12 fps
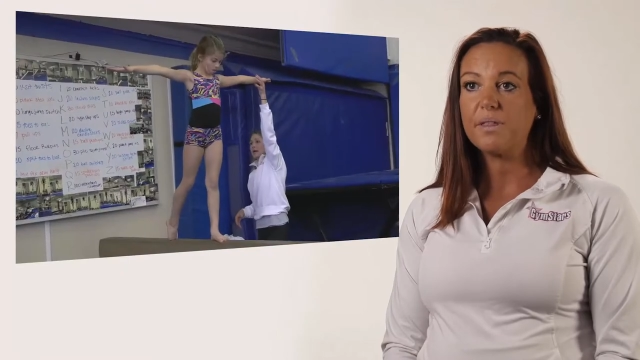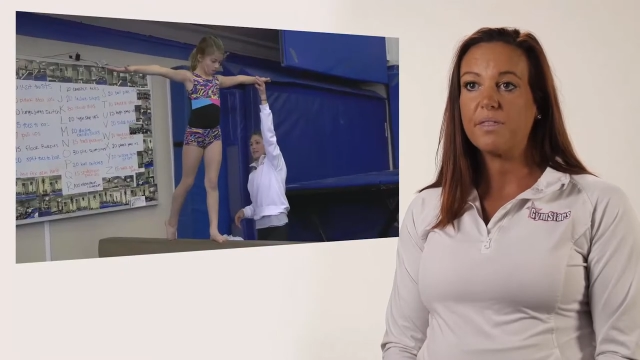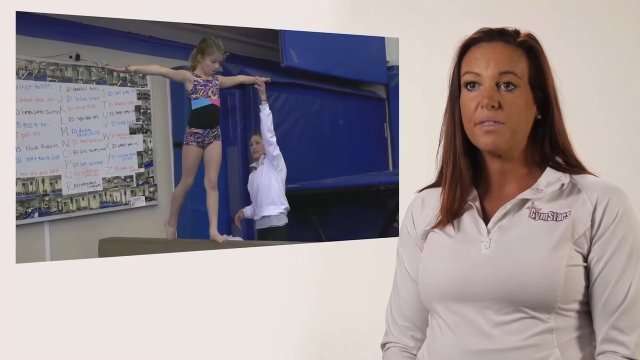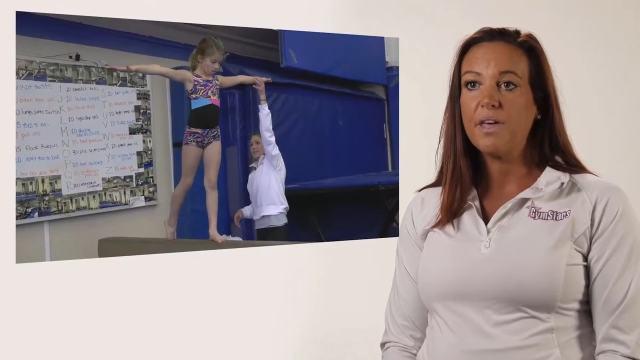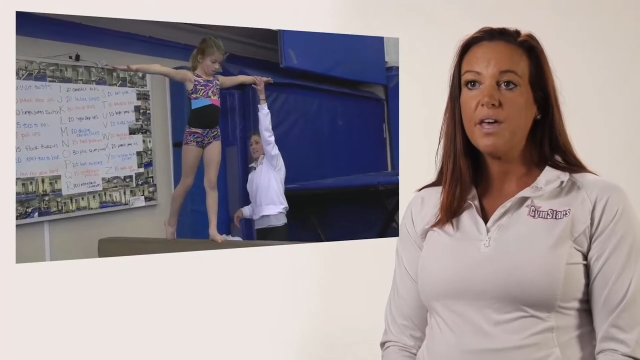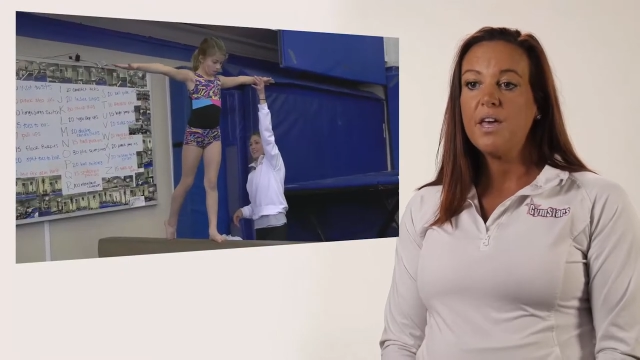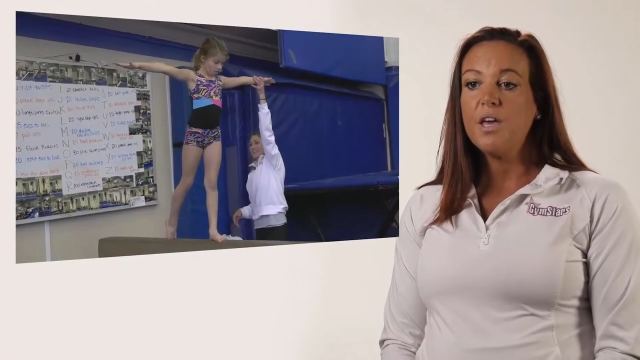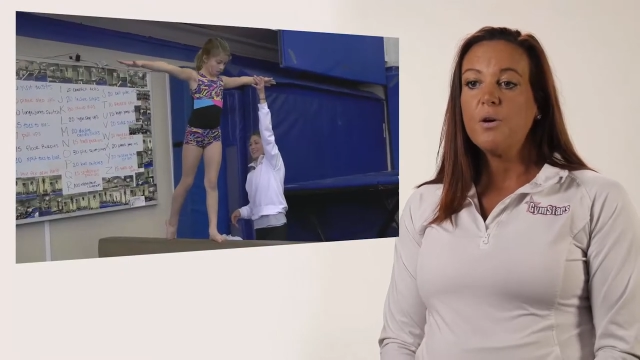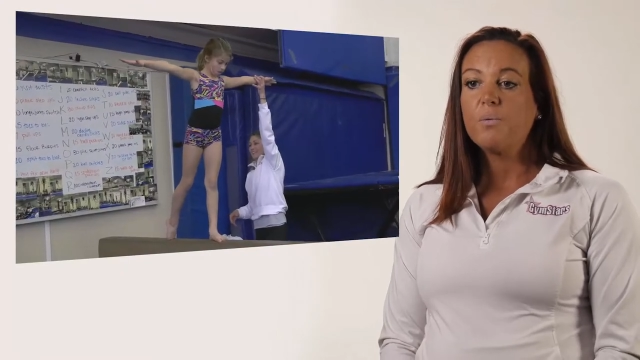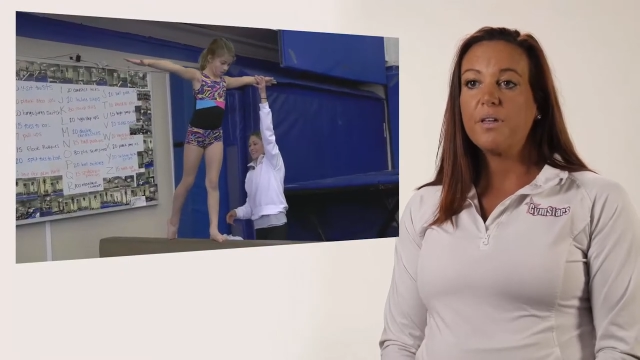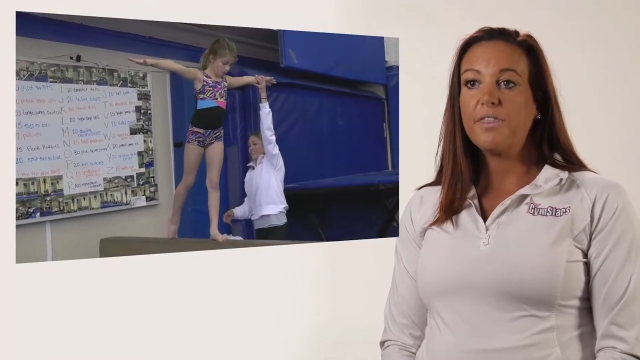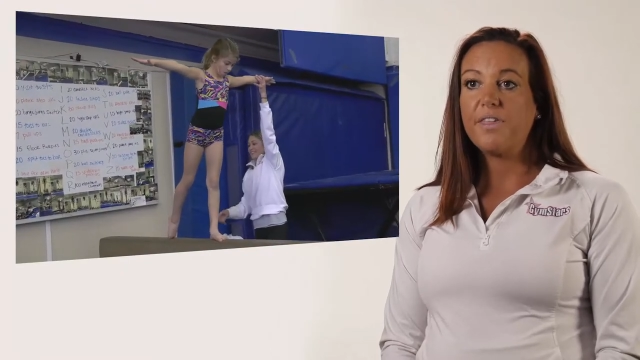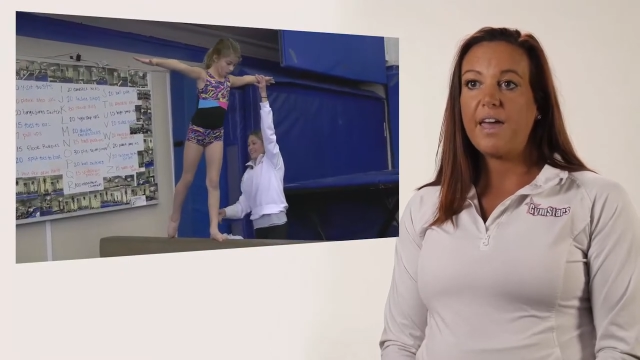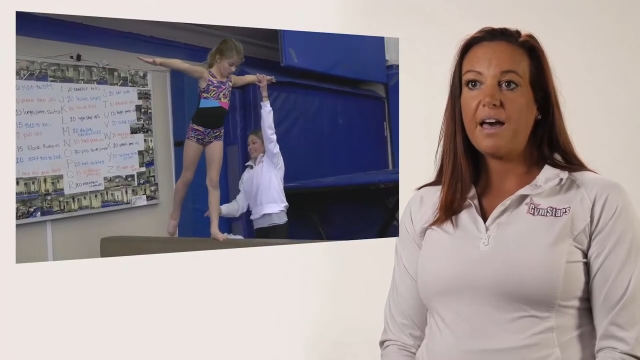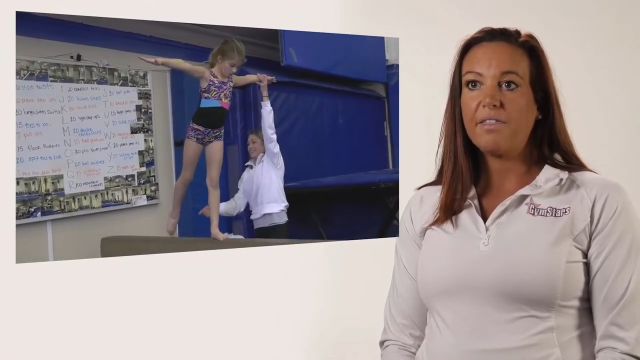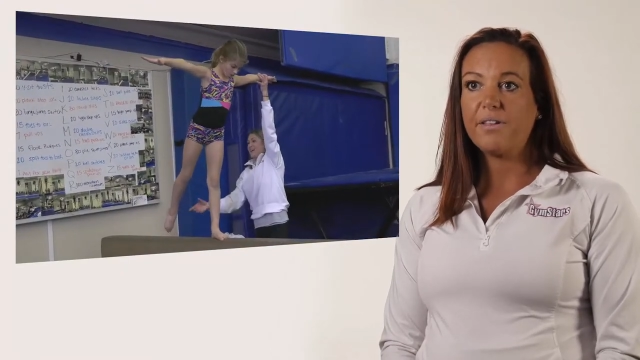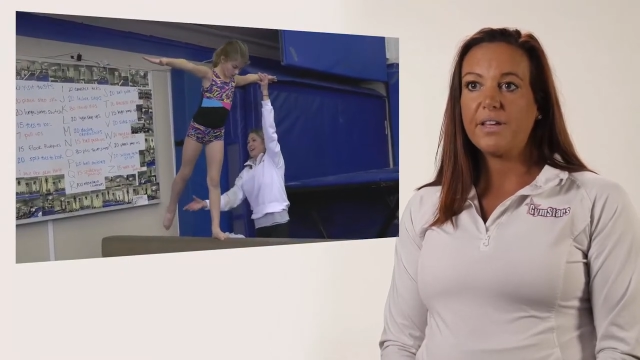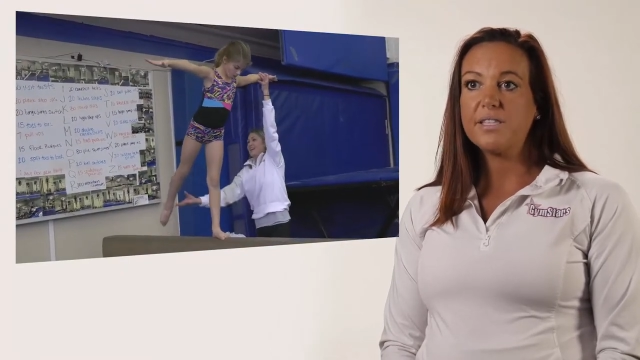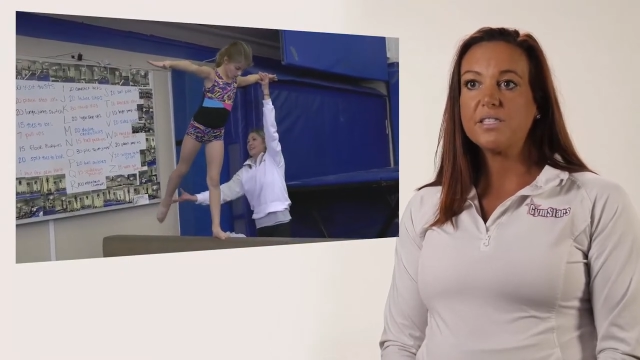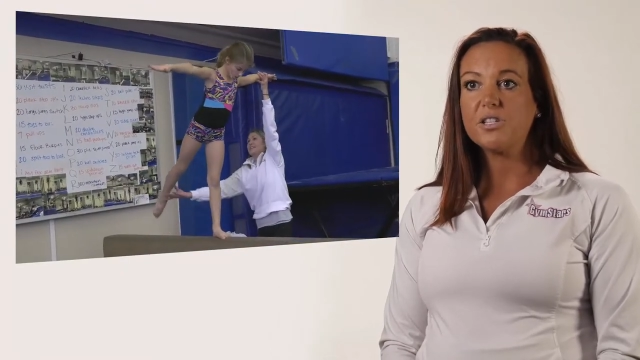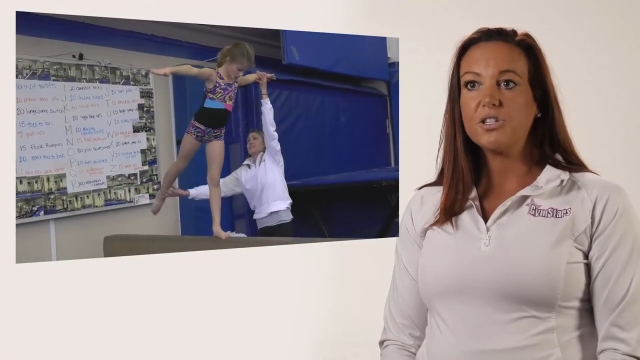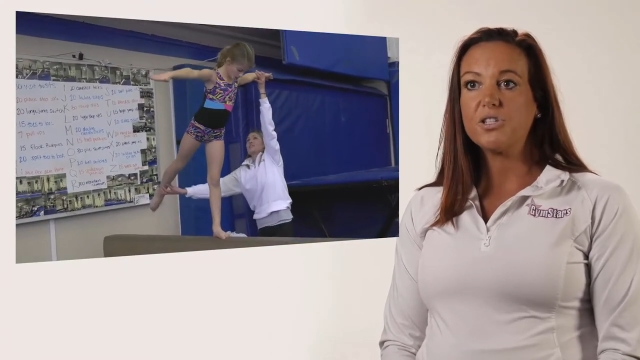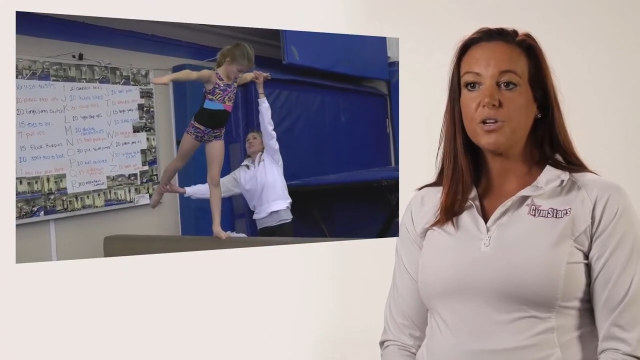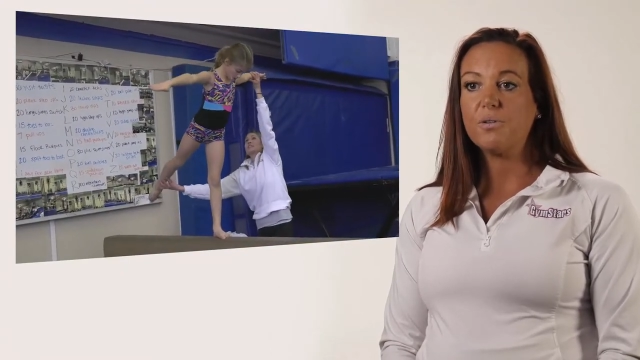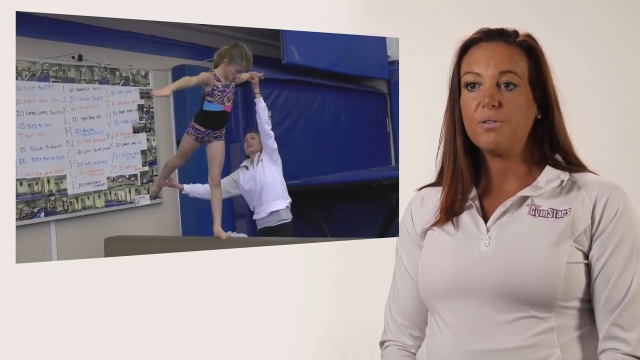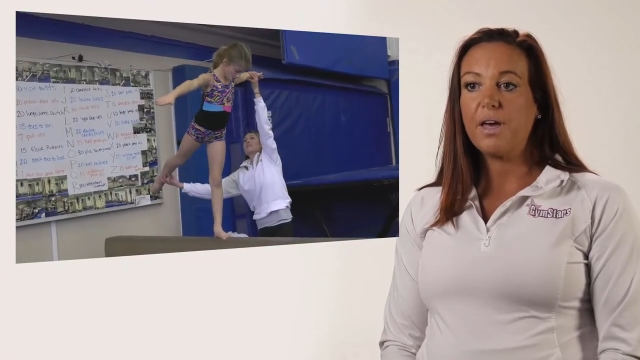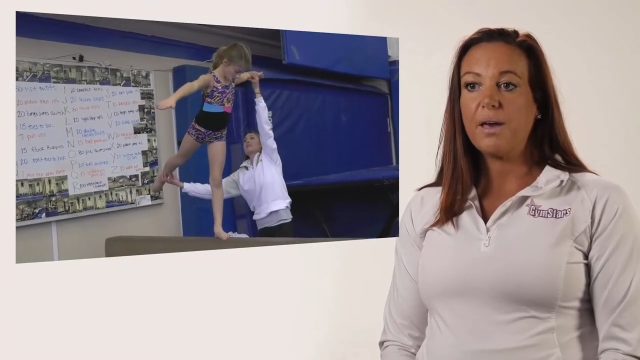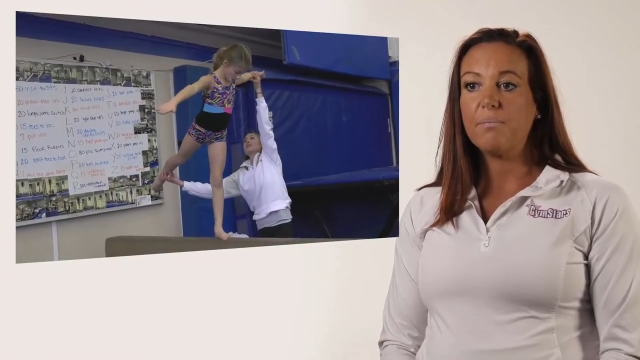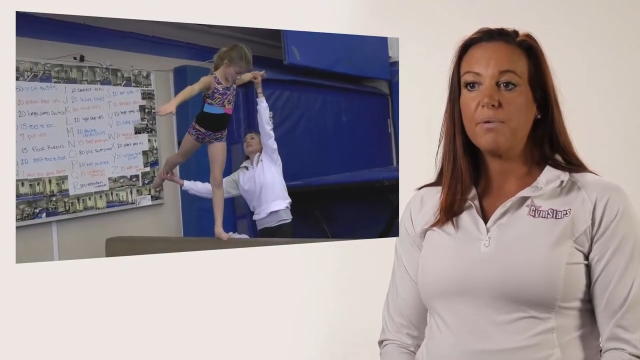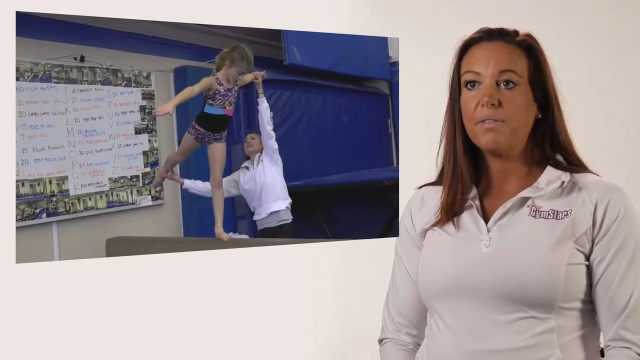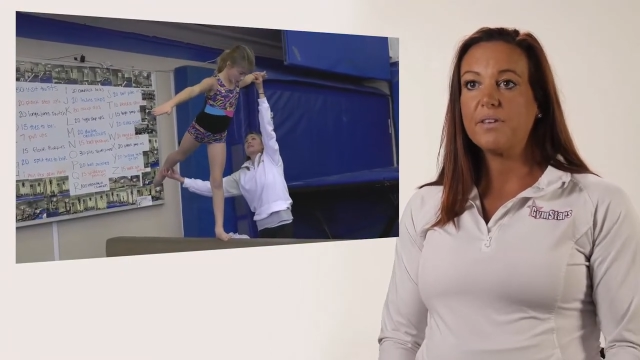with the athletes, to show them,